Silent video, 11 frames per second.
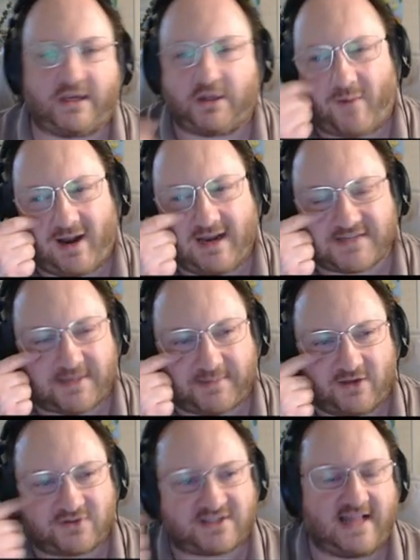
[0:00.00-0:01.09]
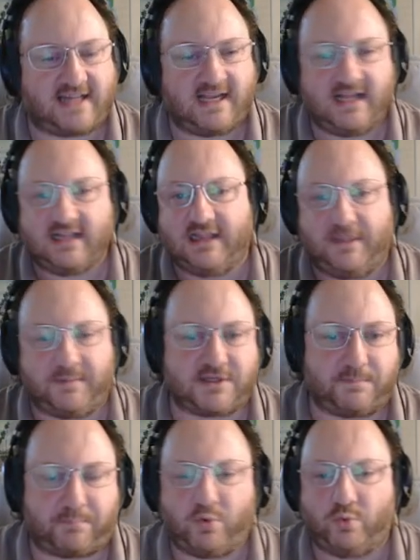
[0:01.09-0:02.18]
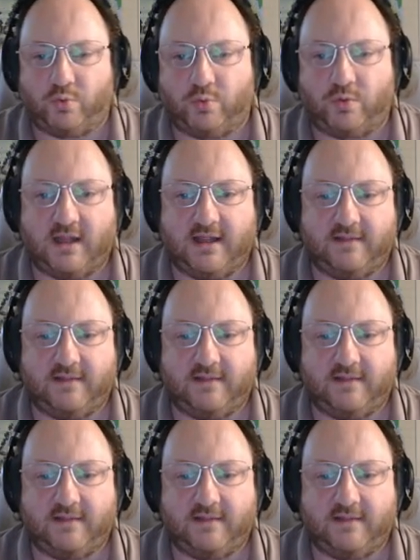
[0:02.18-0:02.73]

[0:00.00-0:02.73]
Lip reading: and you might have something else in that limited pool